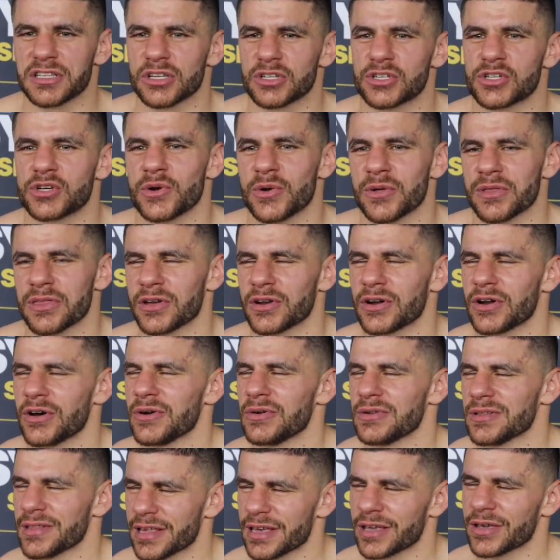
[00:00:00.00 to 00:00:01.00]
the truth, you
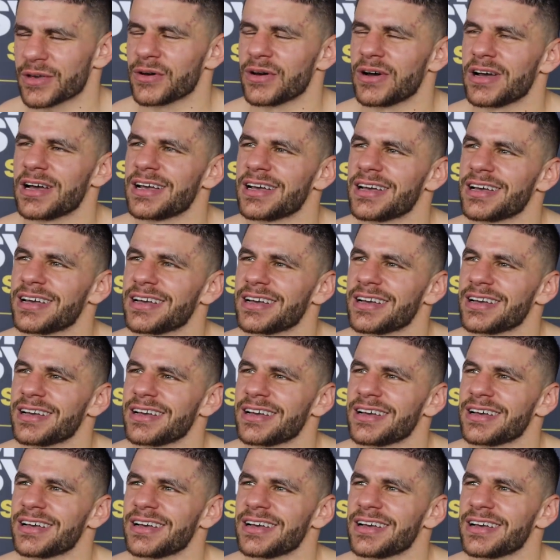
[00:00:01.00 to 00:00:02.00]
know. Thank you.
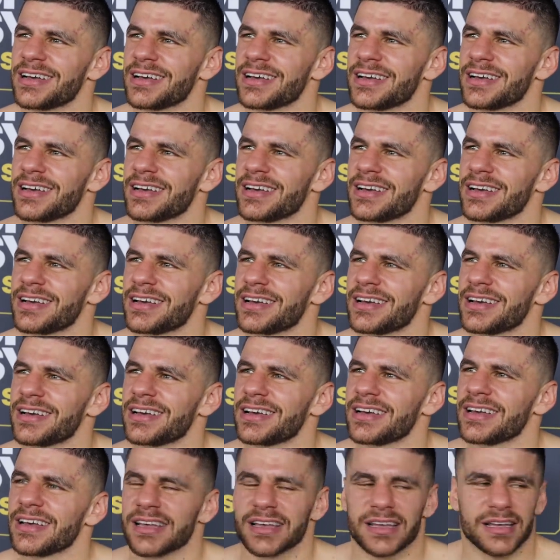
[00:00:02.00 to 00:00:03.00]
What's next
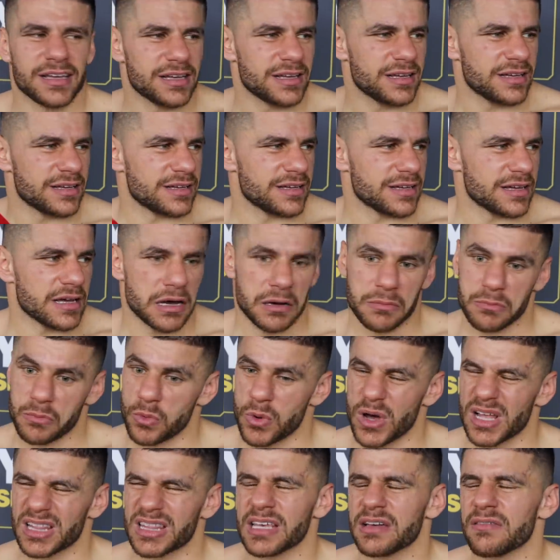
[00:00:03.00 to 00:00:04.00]
for you?
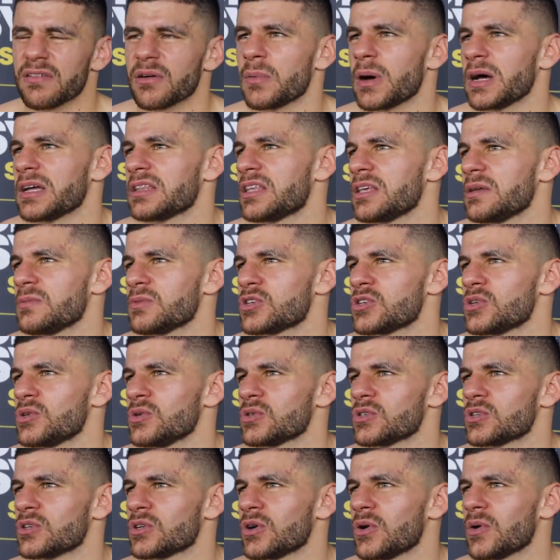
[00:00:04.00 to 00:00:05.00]
Whatever my team
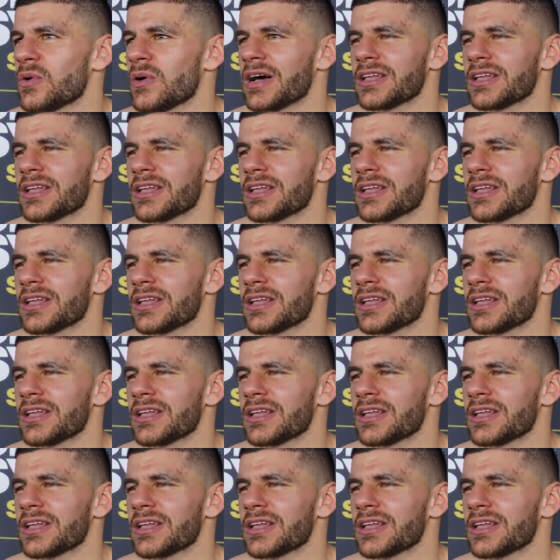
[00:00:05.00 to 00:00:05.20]
choose, you know,